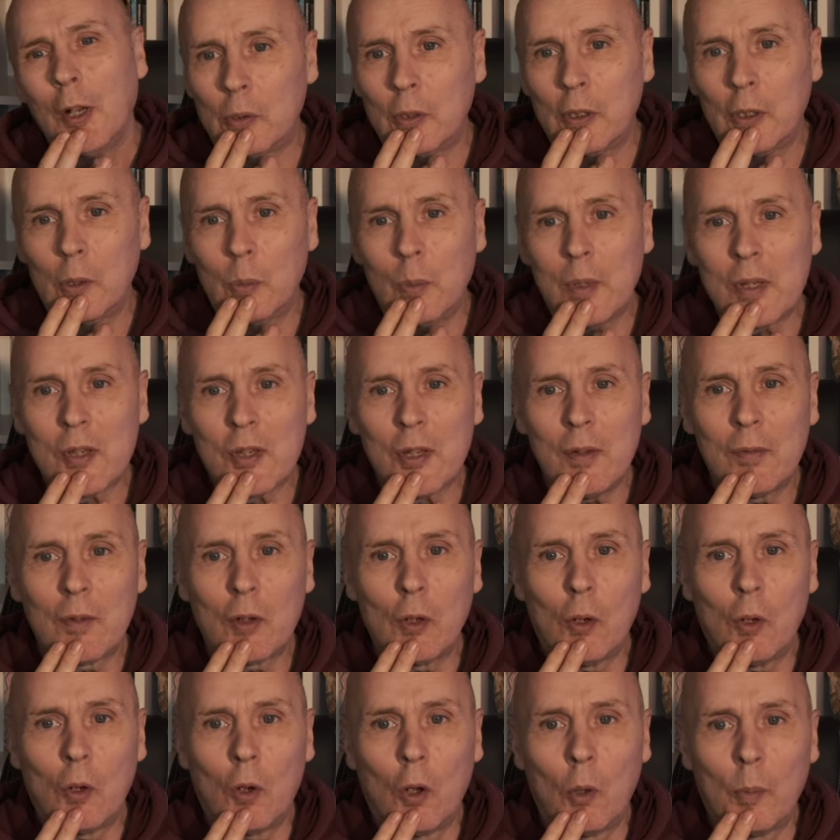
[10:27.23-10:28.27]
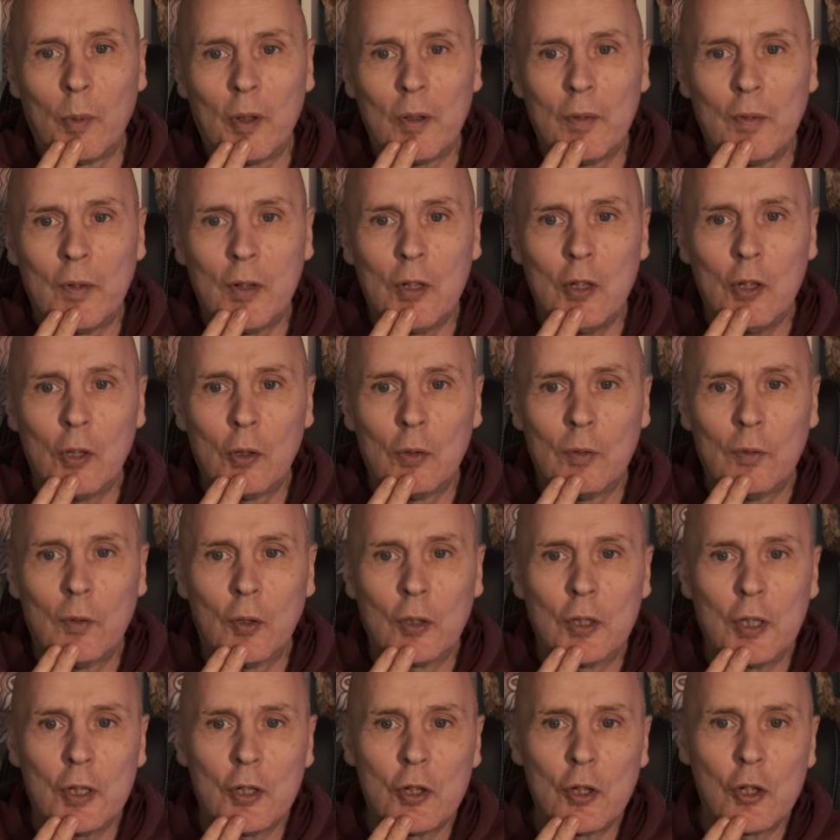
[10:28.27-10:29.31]
But now once I've got all my video
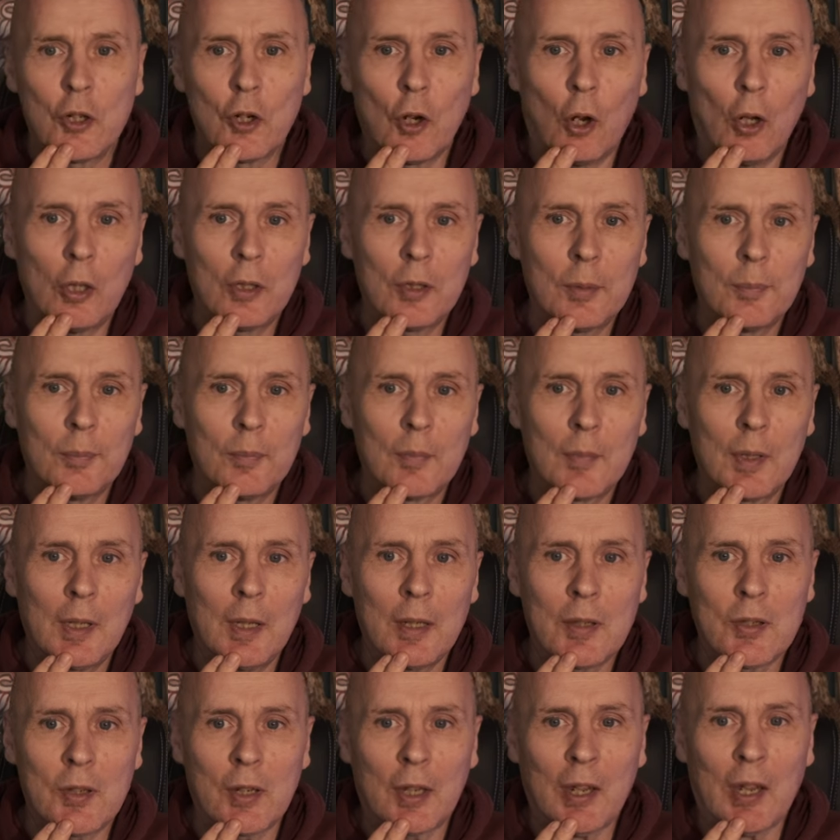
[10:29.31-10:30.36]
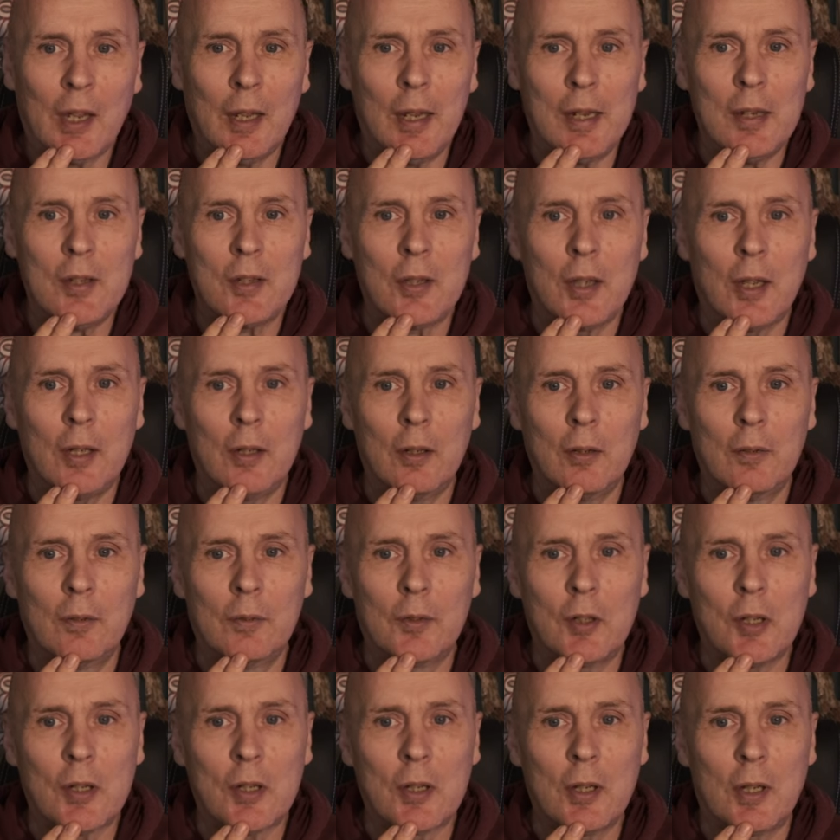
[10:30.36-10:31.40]
footage shot, it's a case then of
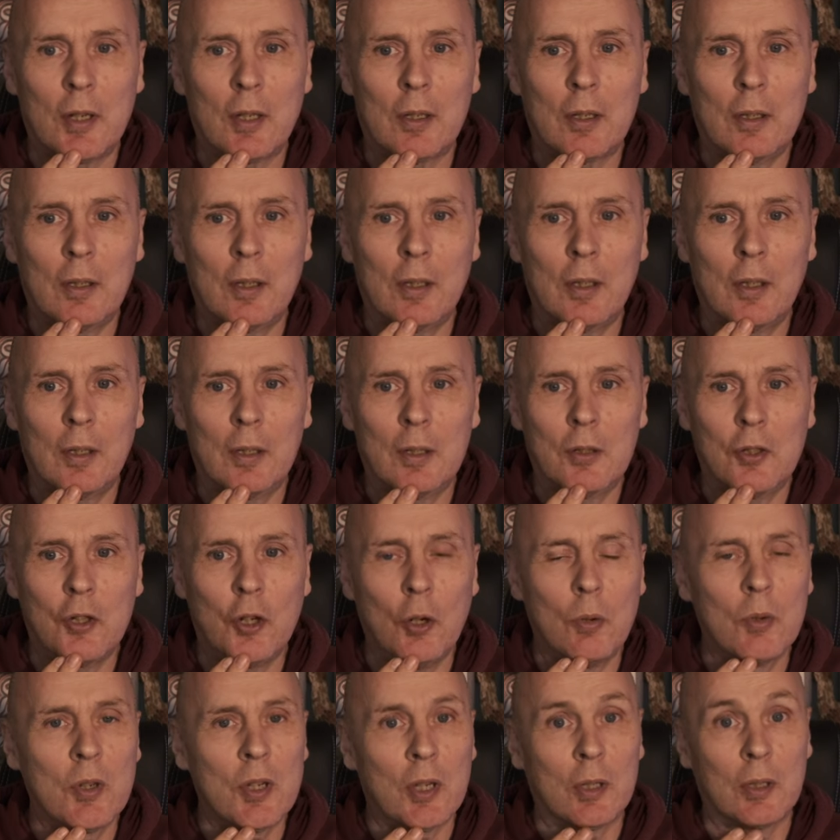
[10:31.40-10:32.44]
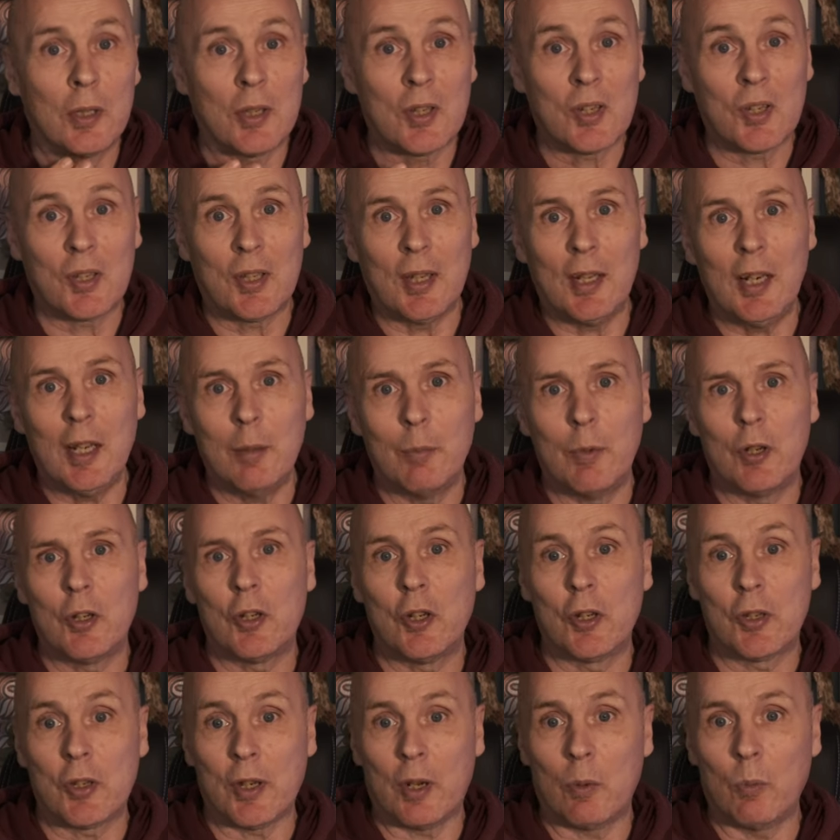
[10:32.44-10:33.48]
just like choosing the still
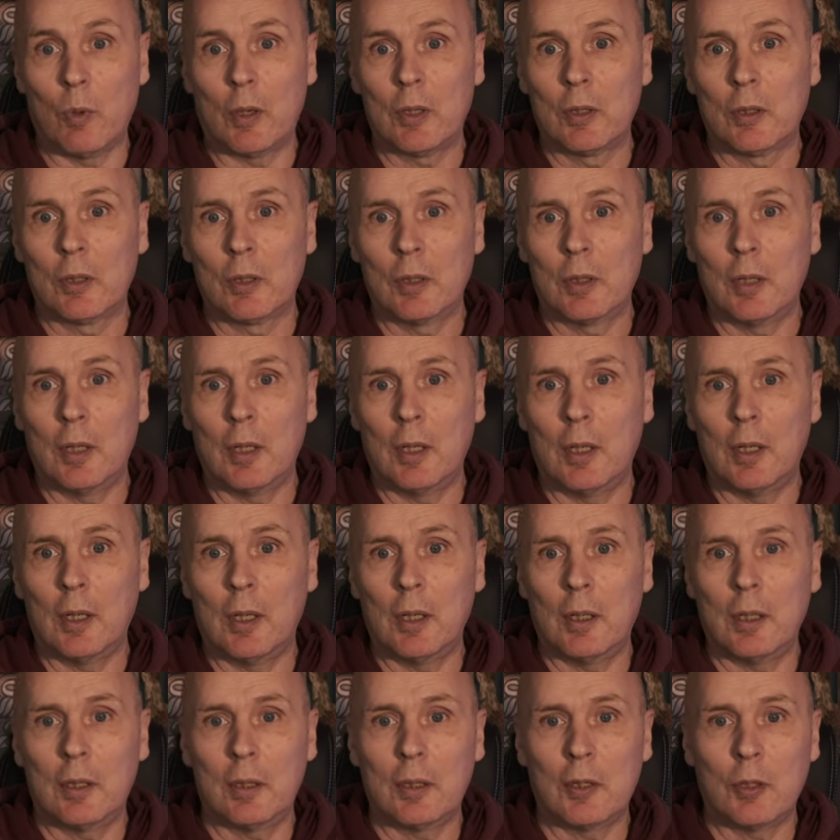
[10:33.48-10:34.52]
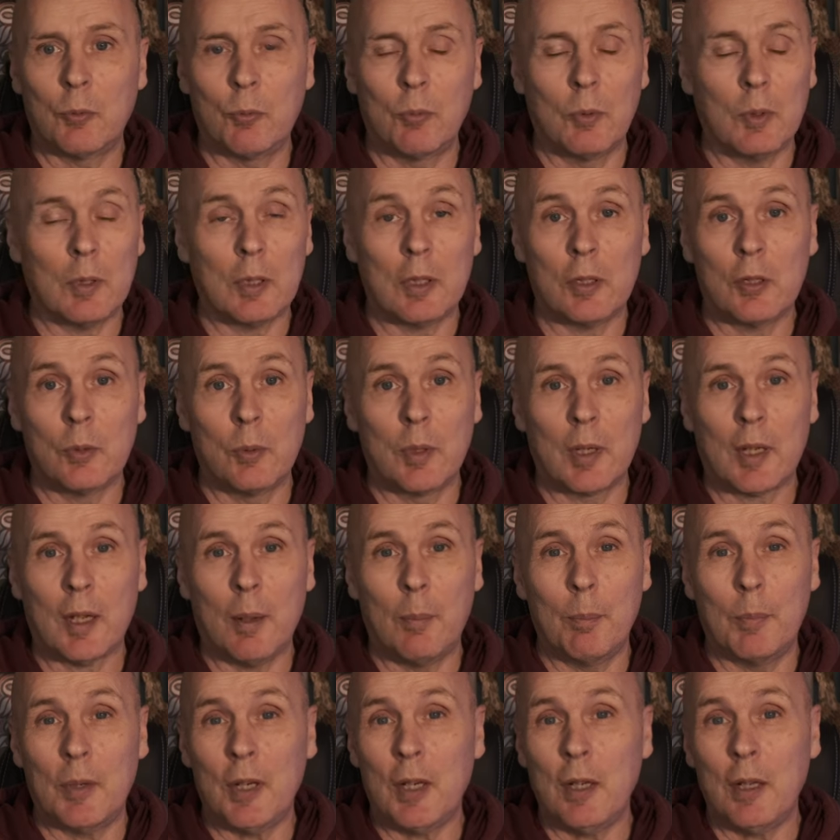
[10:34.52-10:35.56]
images I want to
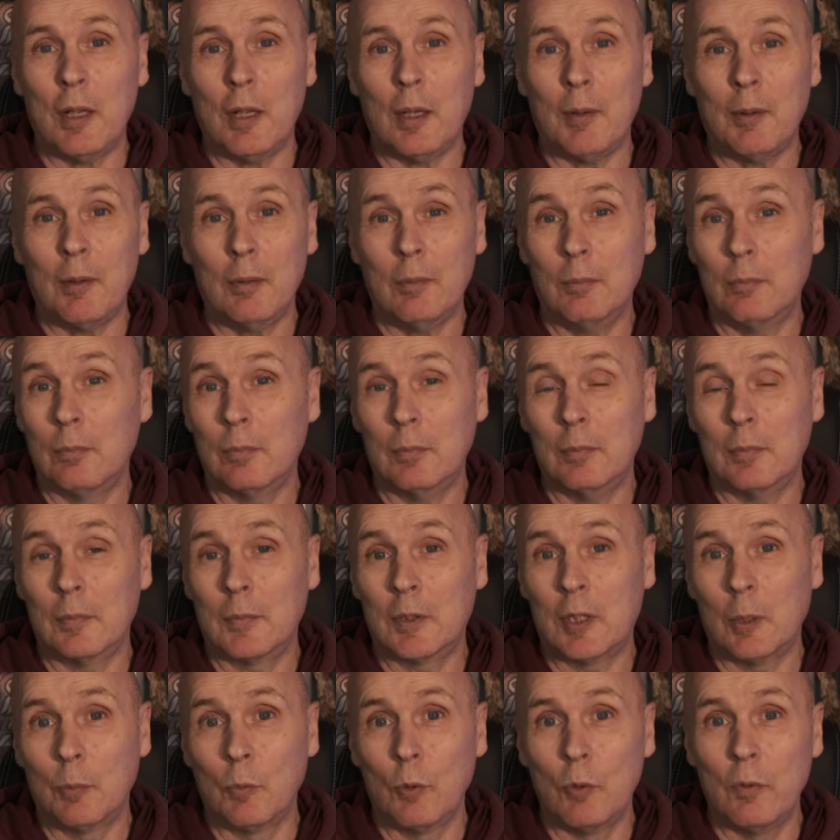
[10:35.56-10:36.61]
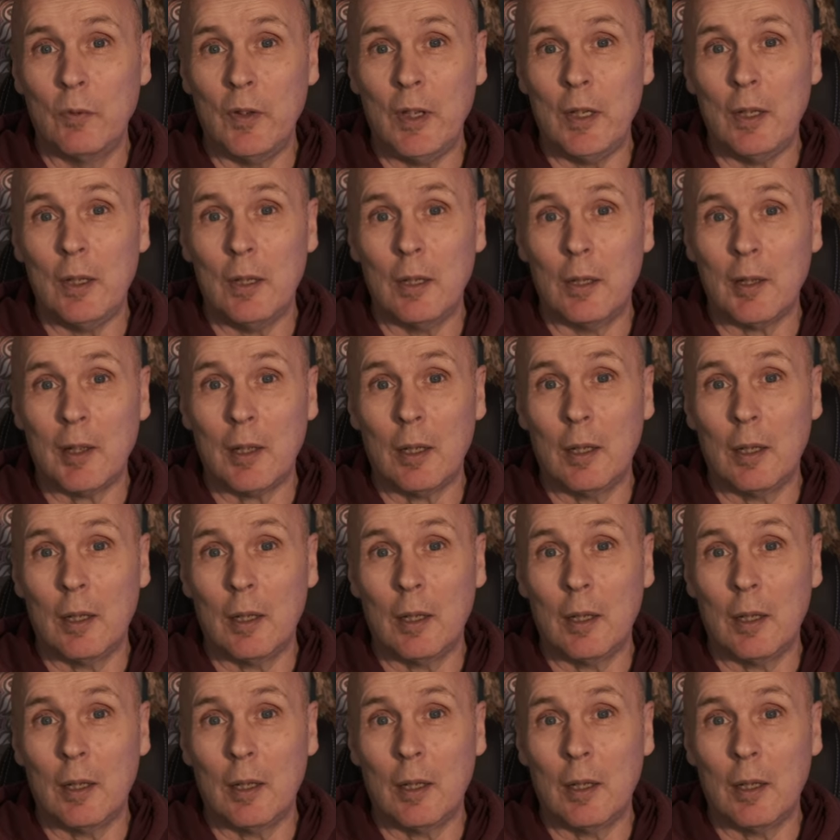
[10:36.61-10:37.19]
accompany the movie